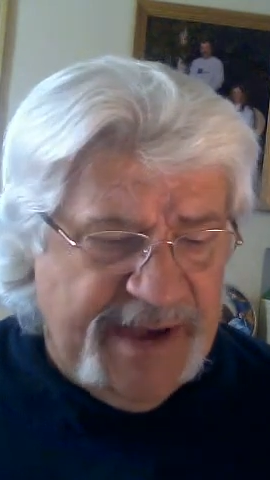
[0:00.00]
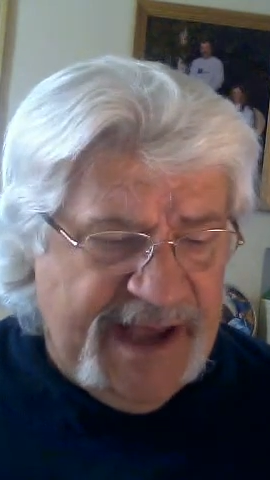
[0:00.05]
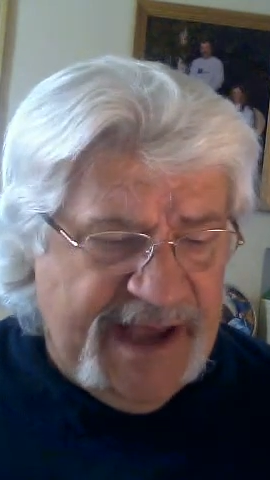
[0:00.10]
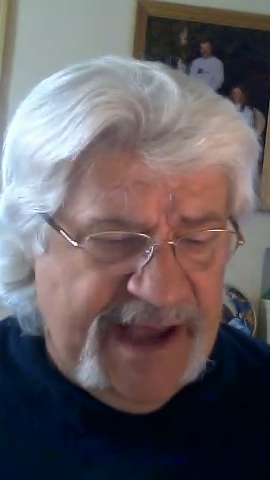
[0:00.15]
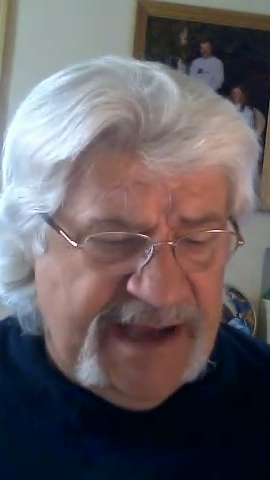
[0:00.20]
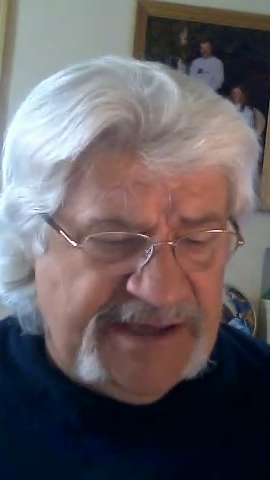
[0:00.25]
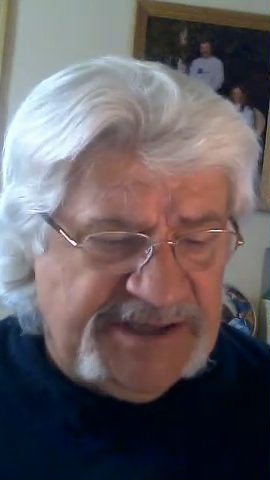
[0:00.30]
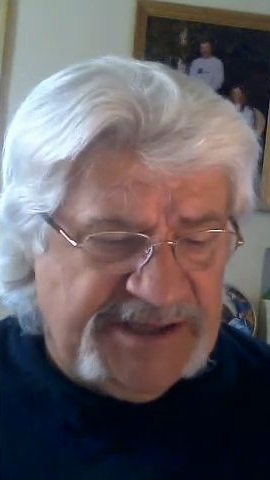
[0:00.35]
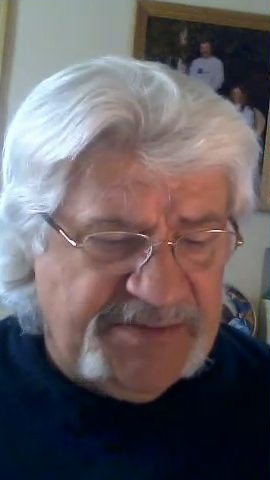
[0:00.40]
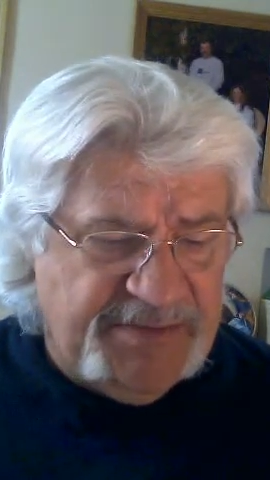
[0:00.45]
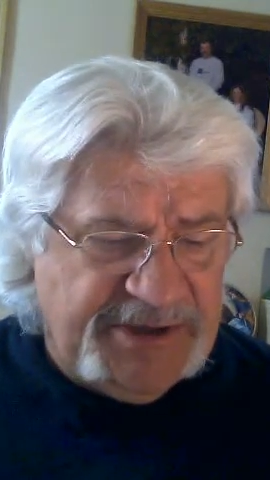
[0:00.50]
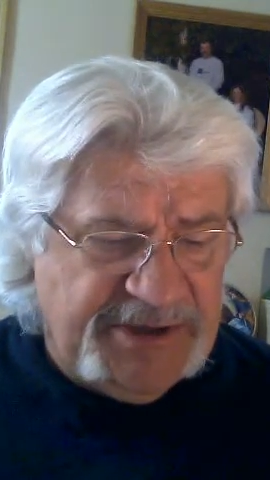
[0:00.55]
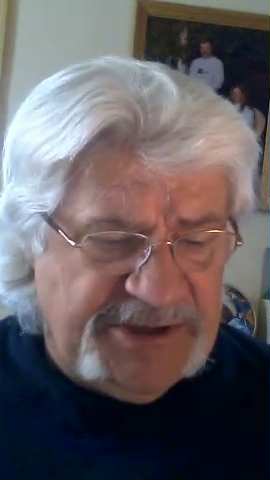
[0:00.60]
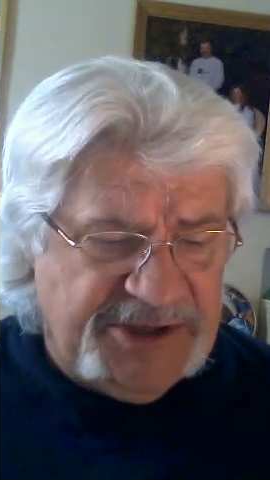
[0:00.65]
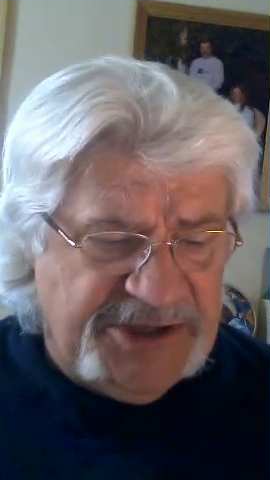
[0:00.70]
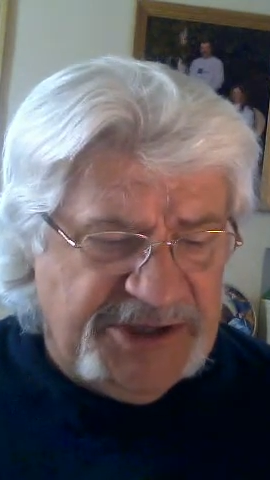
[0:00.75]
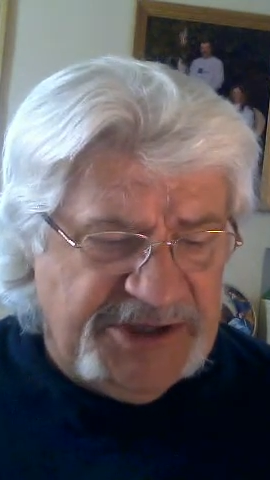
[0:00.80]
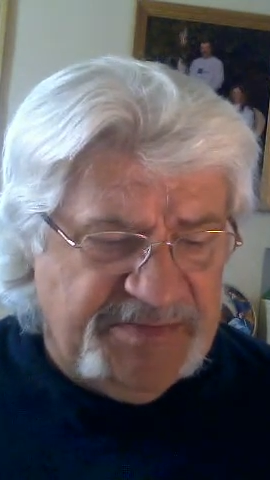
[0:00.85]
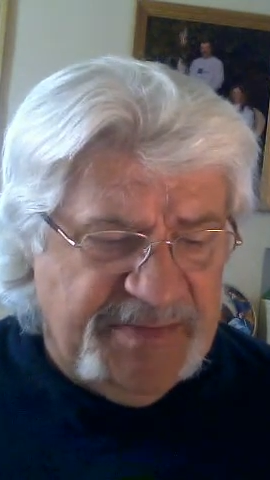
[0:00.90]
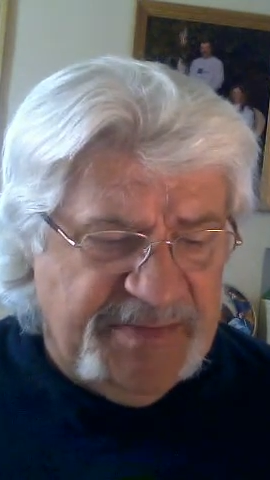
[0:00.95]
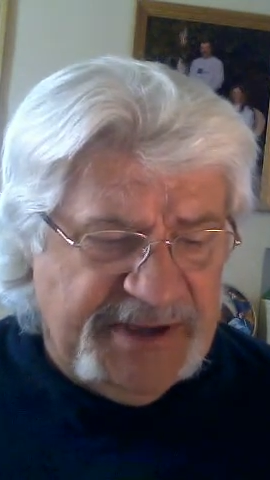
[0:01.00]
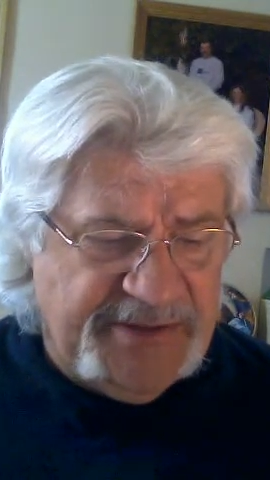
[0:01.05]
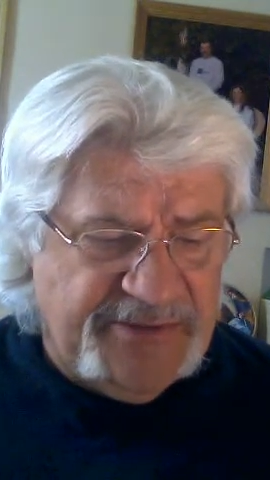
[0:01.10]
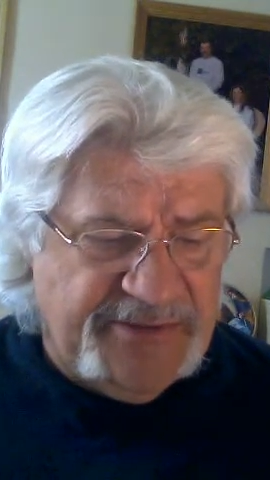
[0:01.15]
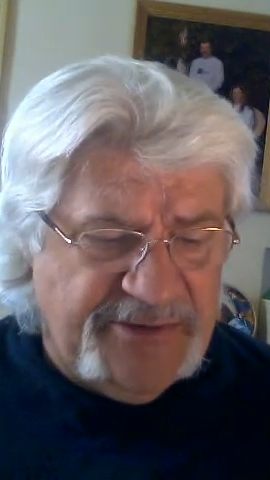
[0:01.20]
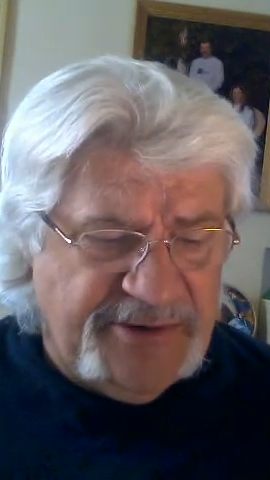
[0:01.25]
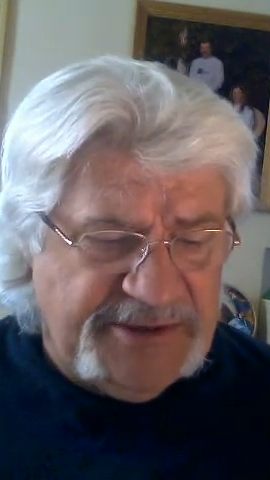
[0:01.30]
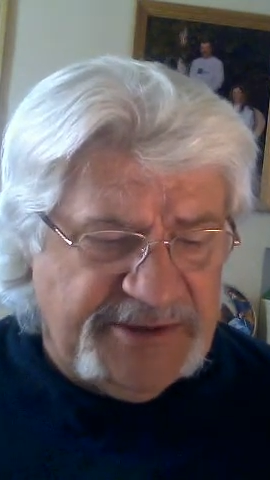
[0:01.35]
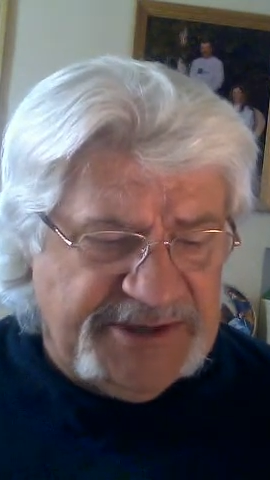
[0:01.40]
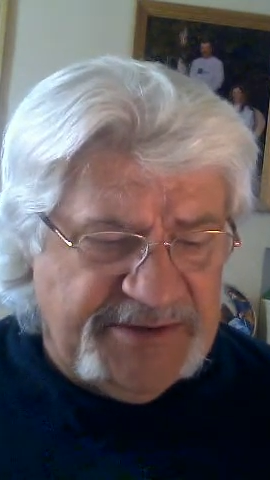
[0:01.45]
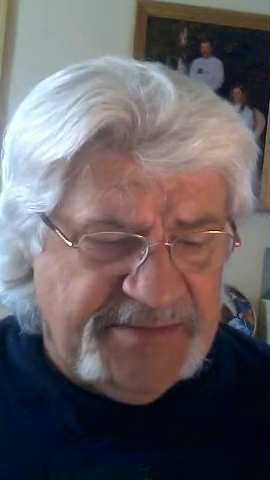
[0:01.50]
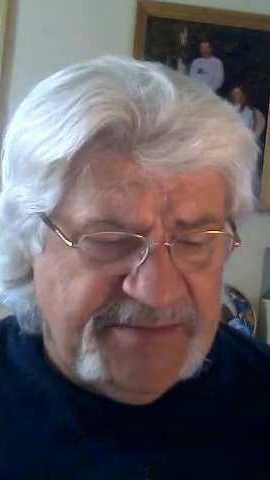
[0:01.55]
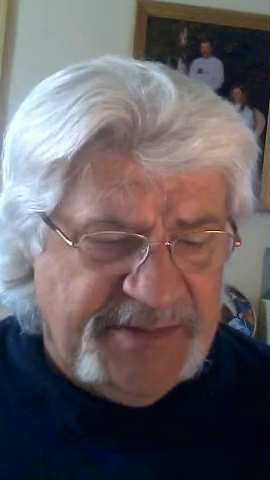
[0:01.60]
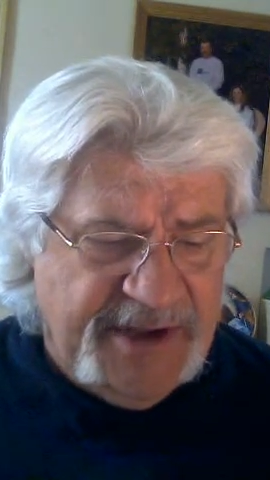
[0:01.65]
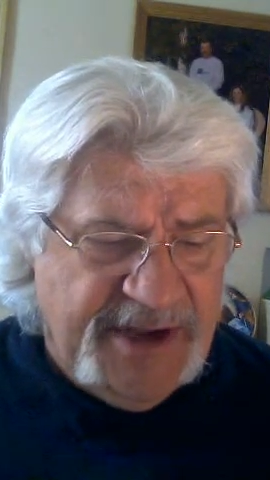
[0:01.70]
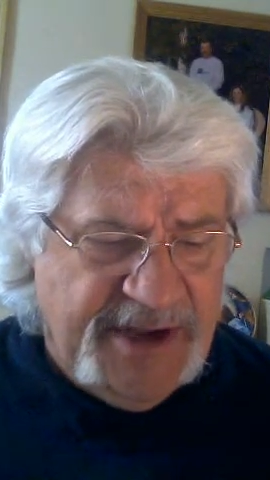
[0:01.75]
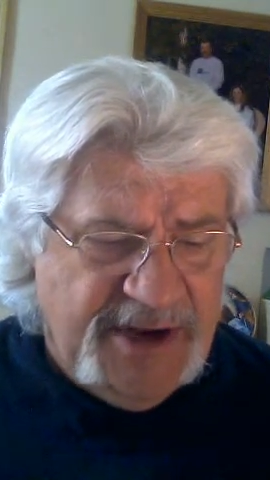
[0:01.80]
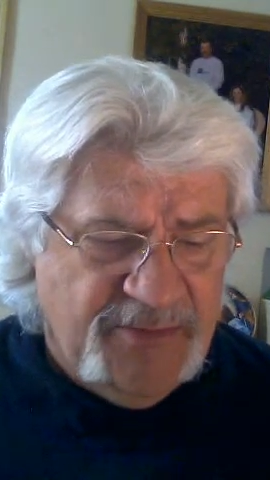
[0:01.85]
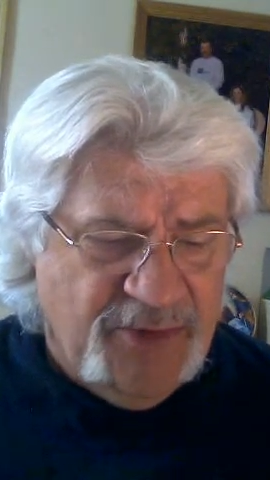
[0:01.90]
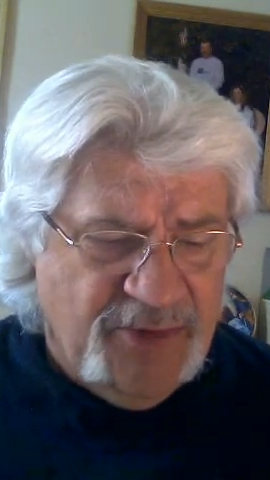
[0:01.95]
about her past, but she's been
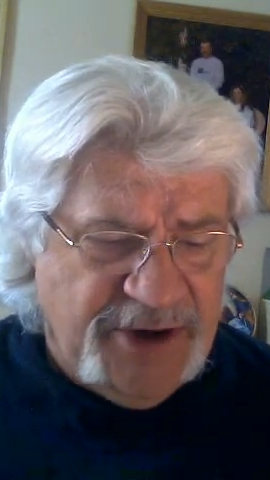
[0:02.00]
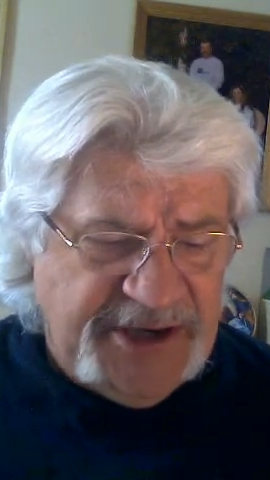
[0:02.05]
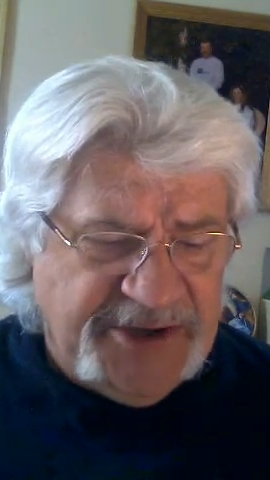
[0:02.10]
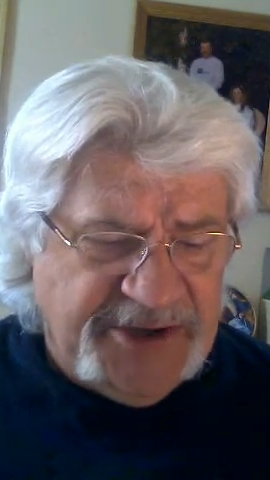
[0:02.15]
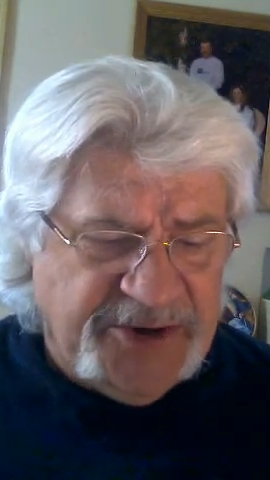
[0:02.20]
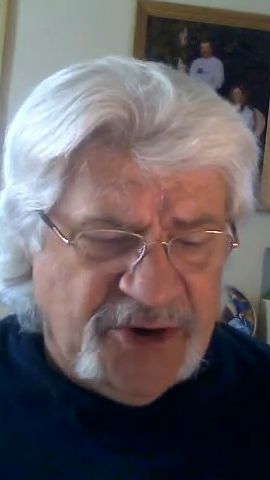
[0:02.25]
through some